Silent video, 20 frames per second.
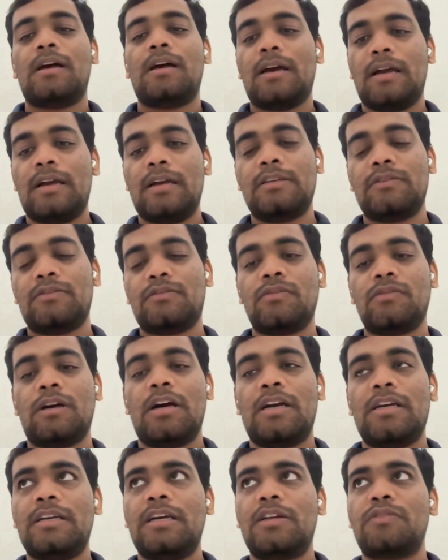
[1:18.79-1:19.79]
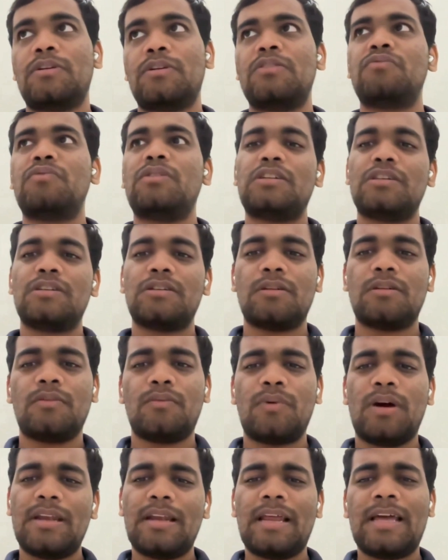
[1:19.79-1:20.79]
And year
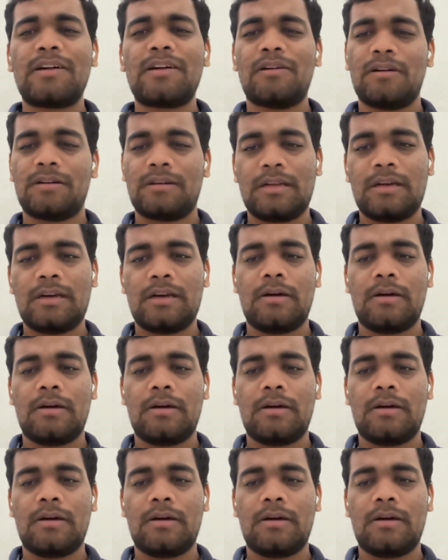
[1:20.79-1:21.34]
2021, I got